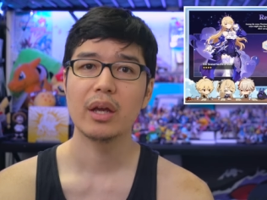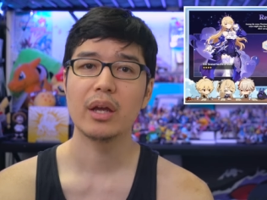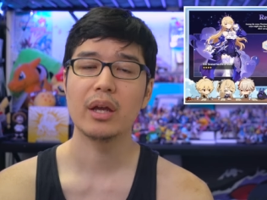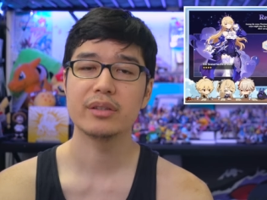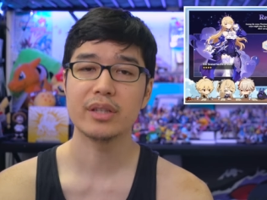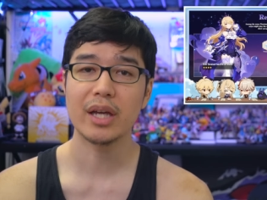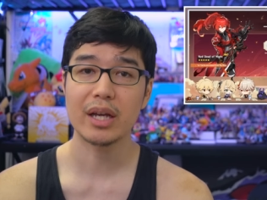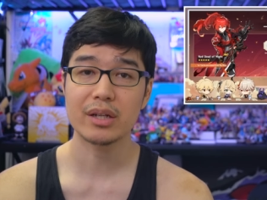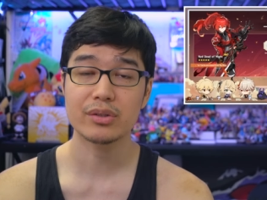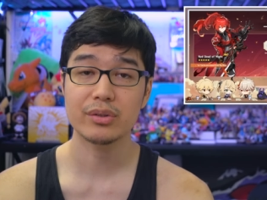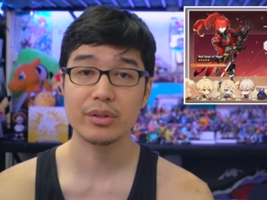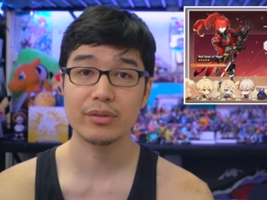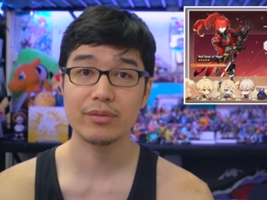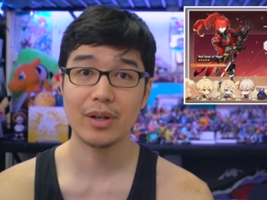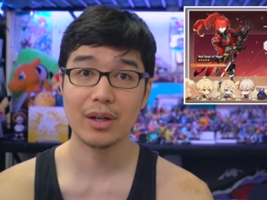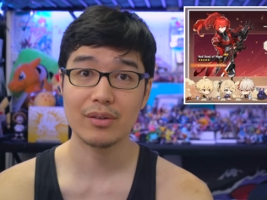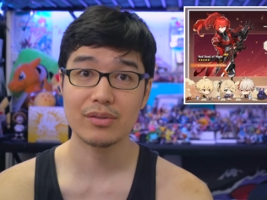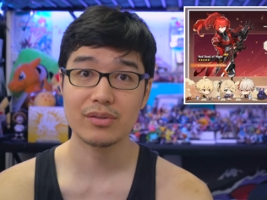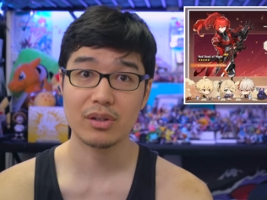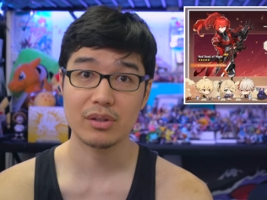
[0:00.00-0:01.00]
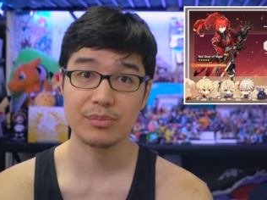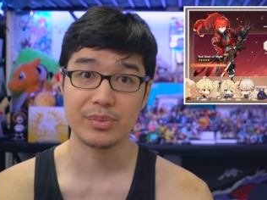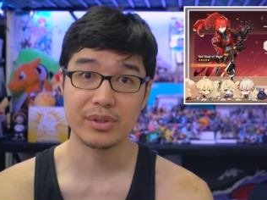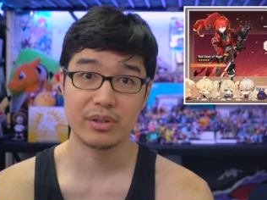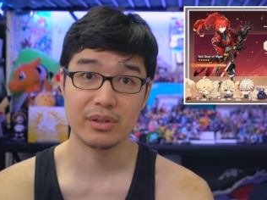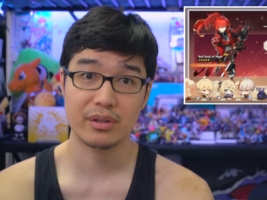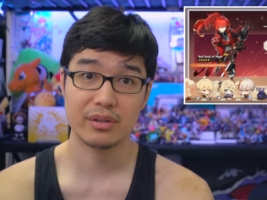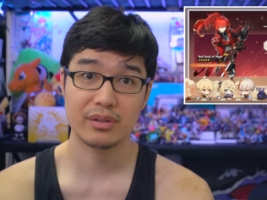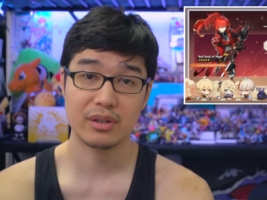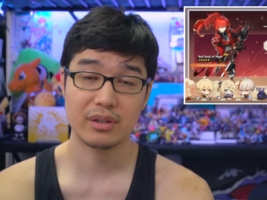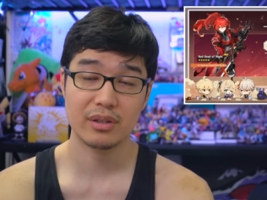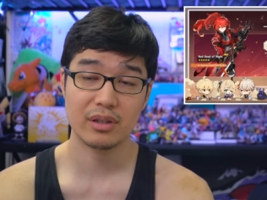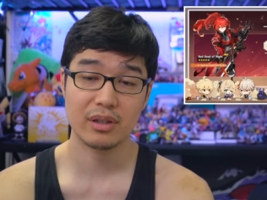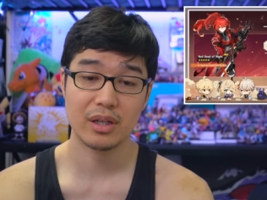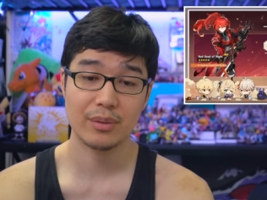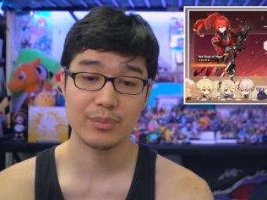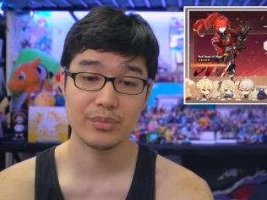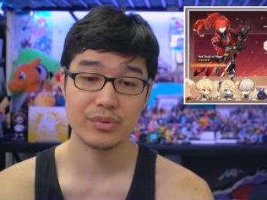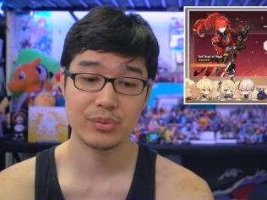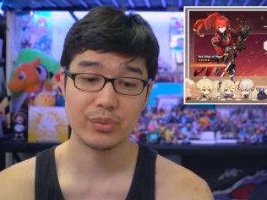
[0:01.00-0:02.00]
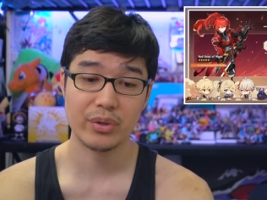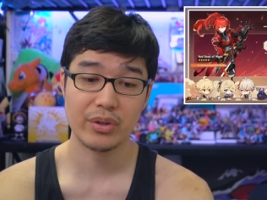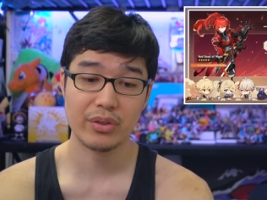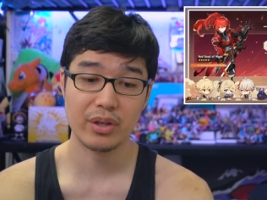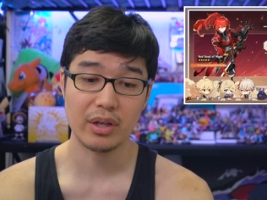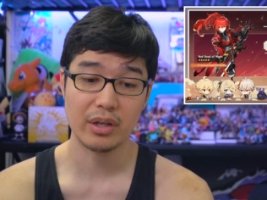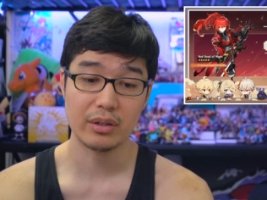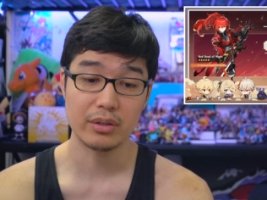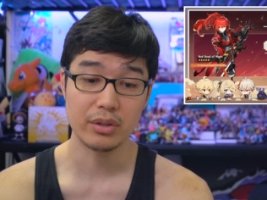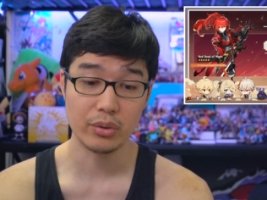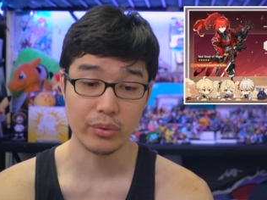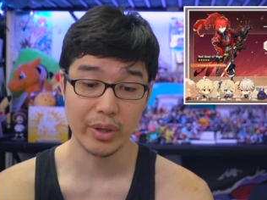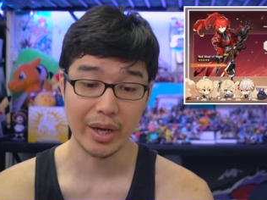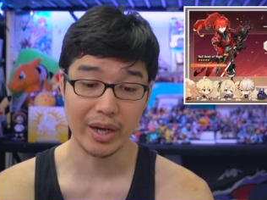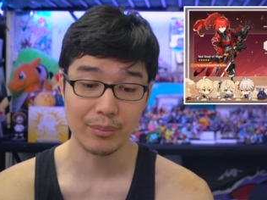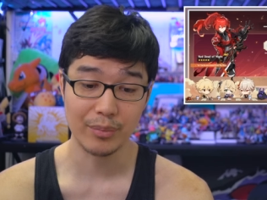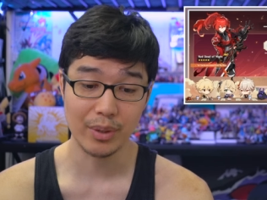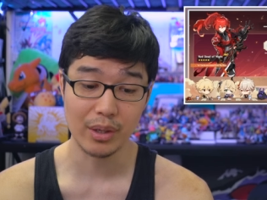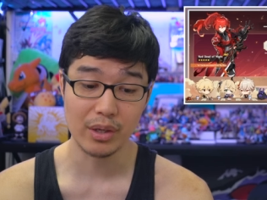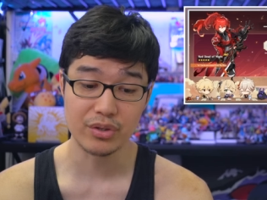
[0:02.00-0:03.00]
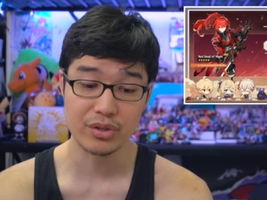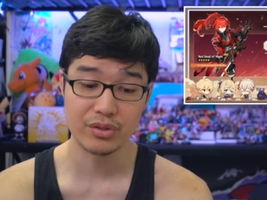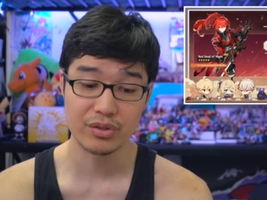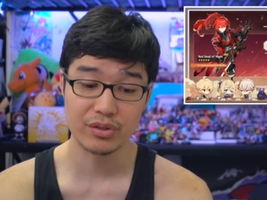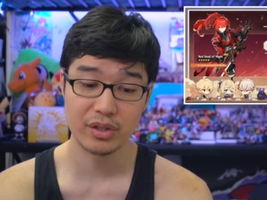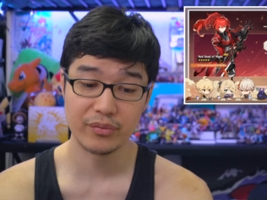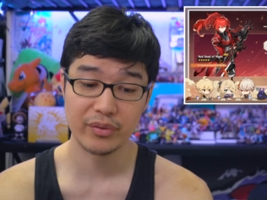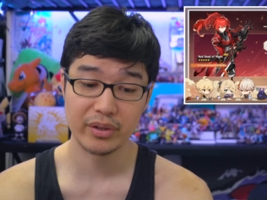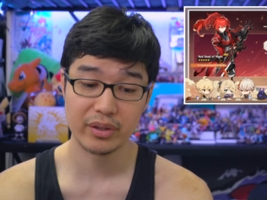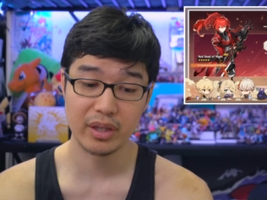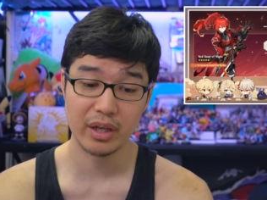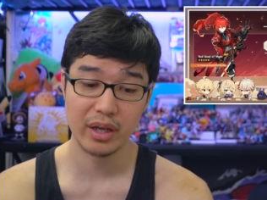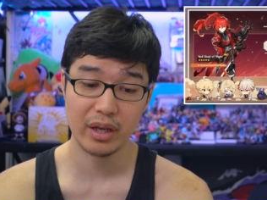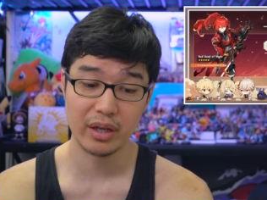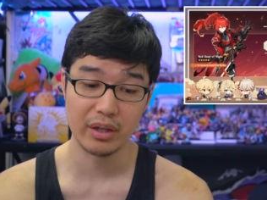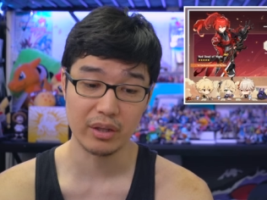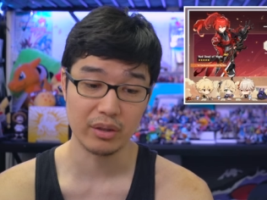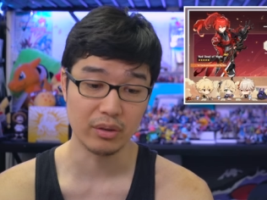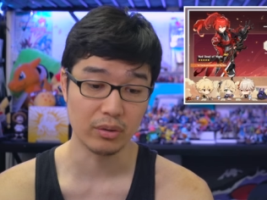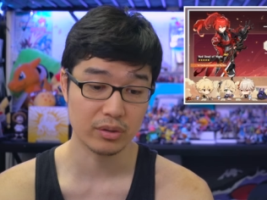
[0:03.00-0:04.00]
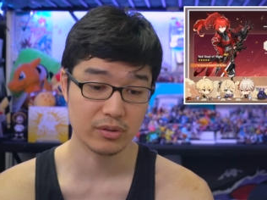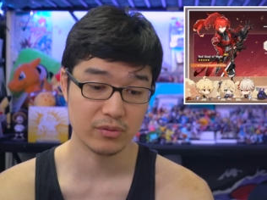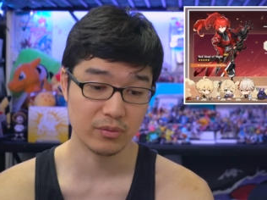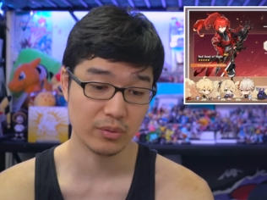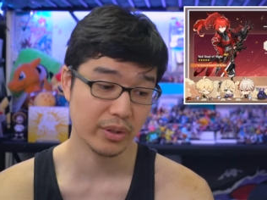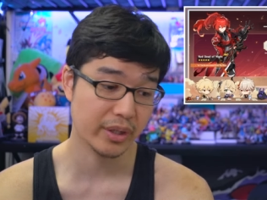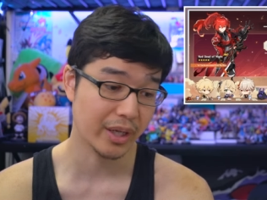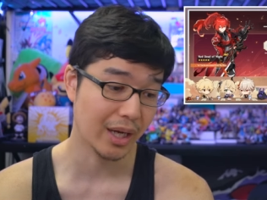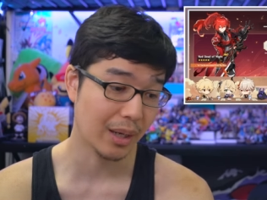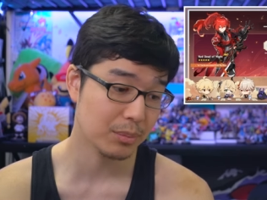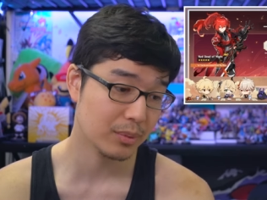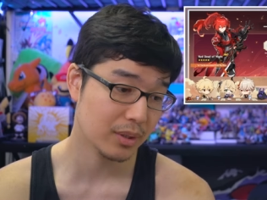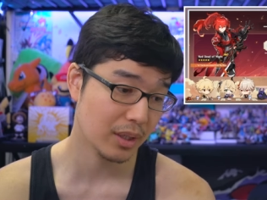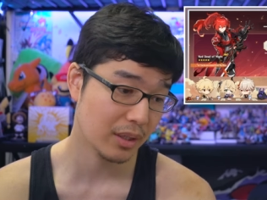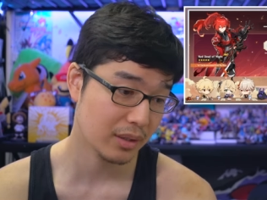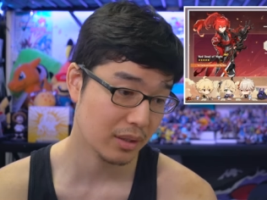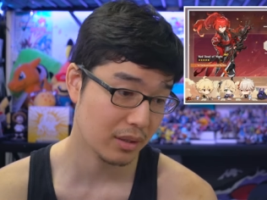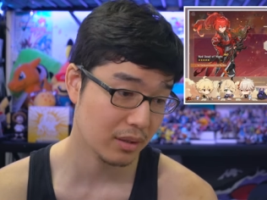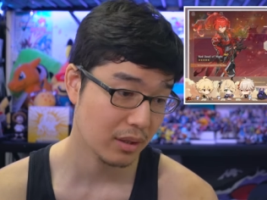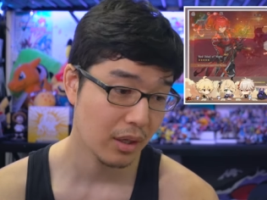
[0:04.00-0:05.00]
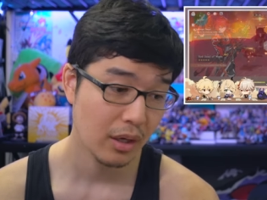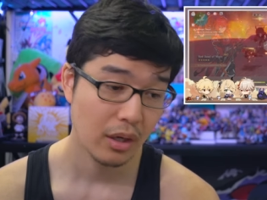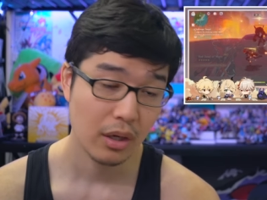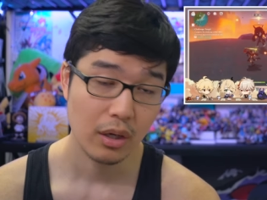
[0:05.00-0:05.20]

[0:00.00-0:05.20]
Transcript: It's actually five-star because it comes with new animations, stuff like that. It looks really updated.